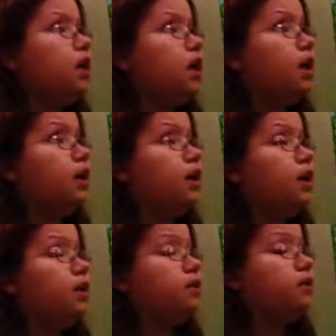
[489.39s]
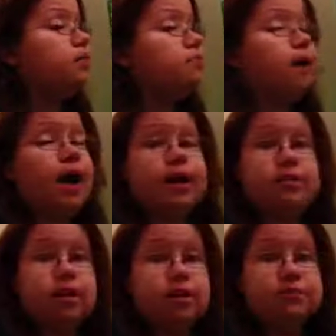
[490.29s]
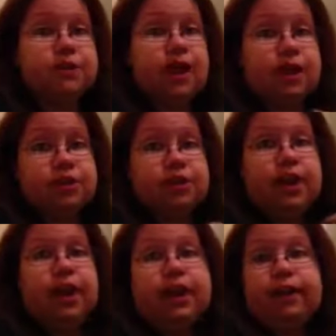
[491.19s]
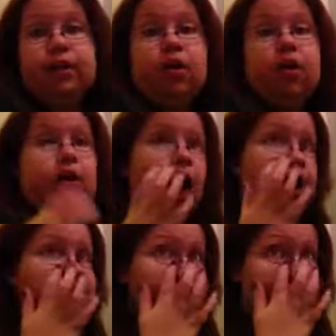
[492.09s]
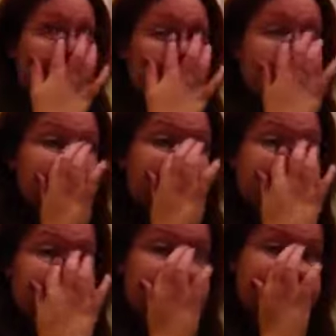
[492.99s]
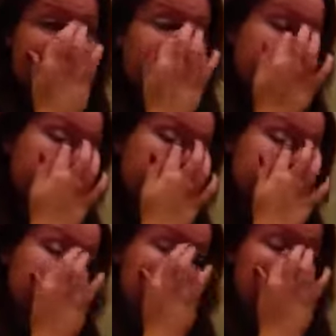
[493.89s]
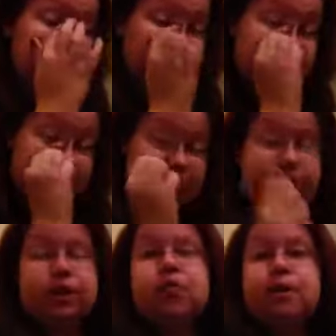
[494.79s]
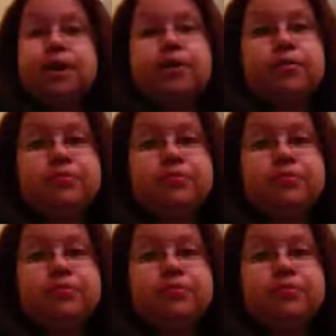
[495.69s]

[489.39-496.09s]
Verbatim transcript: and my husband actually ate it all. I tried a bite of it because I don't really like Quaker